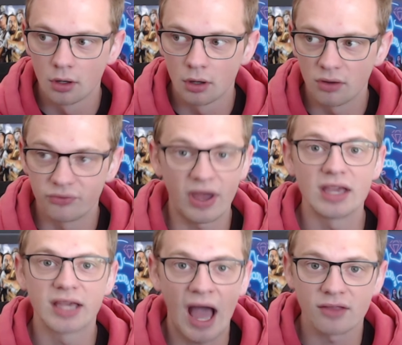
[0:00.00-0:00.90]

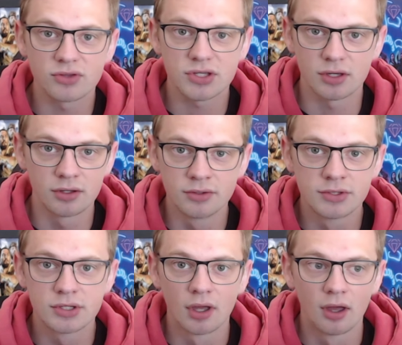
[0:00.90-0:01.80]
vague
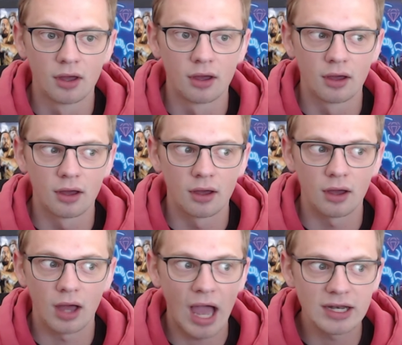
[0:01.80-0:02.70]
answers,
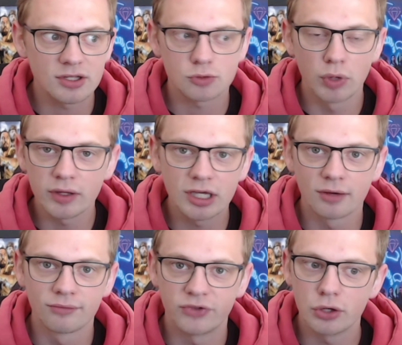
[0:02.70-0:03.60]
and it's really
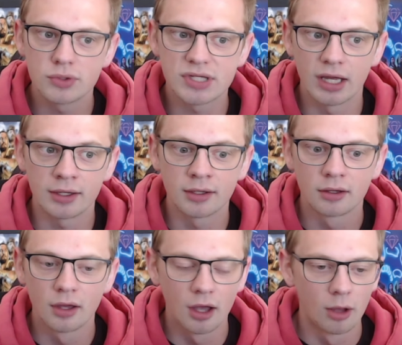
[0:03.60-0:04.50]
confusing.
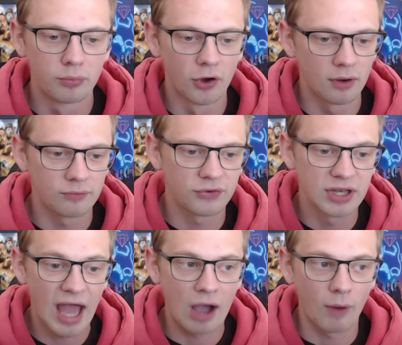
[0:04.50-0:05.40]
But for
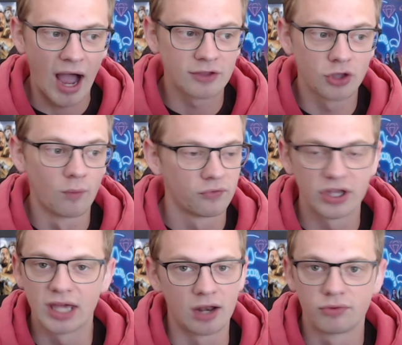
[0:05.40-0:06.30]
now, I don't
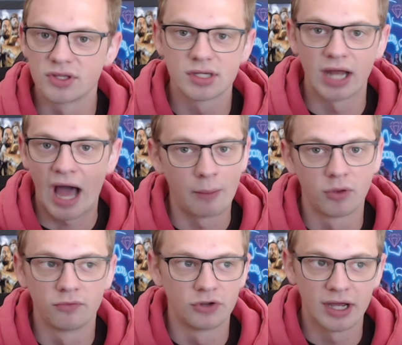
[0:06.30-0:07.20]
think anything's going to
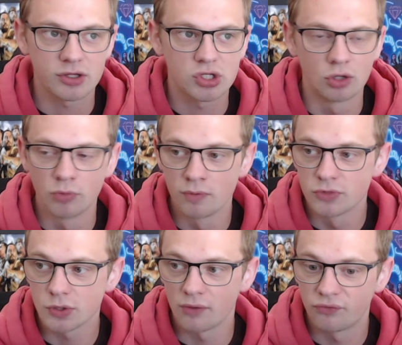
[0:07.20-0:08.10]
happen for the next 2
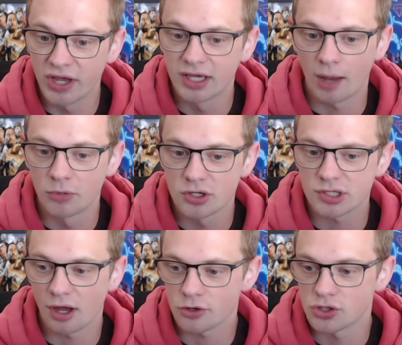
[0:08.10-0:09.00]
months, so I think I'm going to
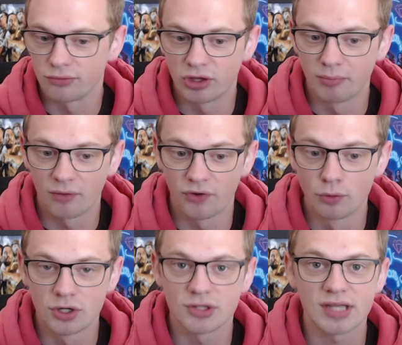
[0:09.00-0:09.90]
start shifting my
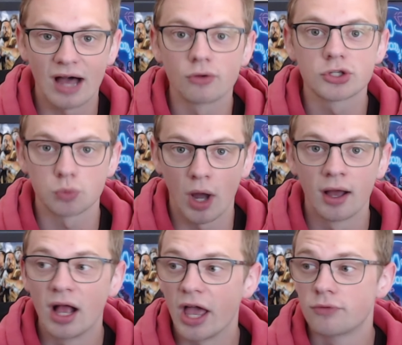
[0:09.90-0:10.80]
focus
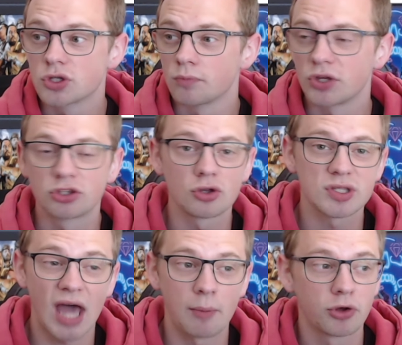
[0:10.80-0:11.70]
elsewhere. If something does
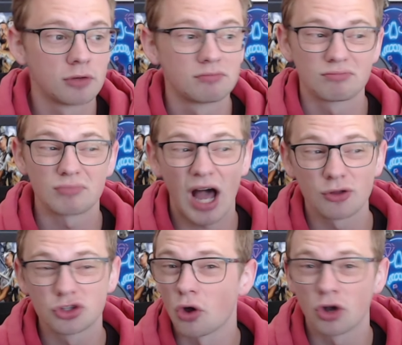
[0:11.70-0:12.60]
happen, I'll
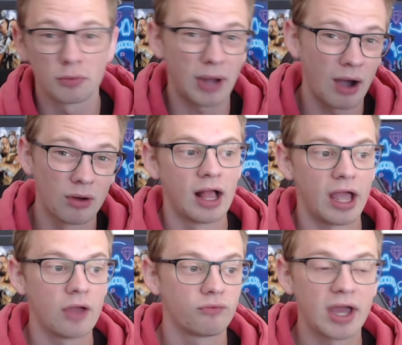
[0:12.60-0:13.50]
talk about it.
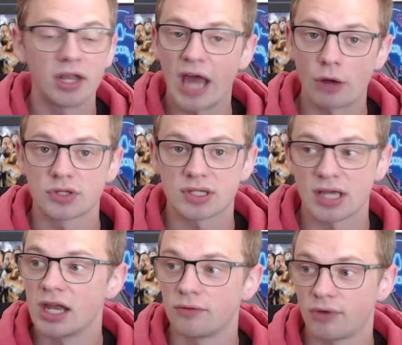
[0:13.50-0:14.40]
If they announce
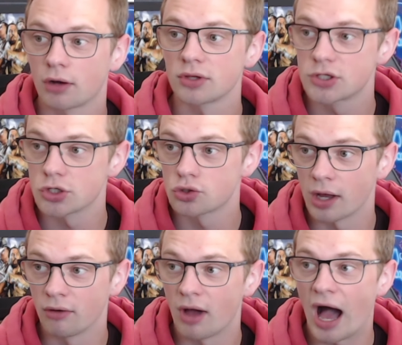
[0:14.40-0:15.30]
it, and if they release a
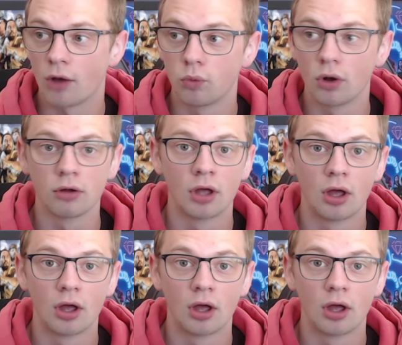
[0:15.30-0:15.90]
trailer, I will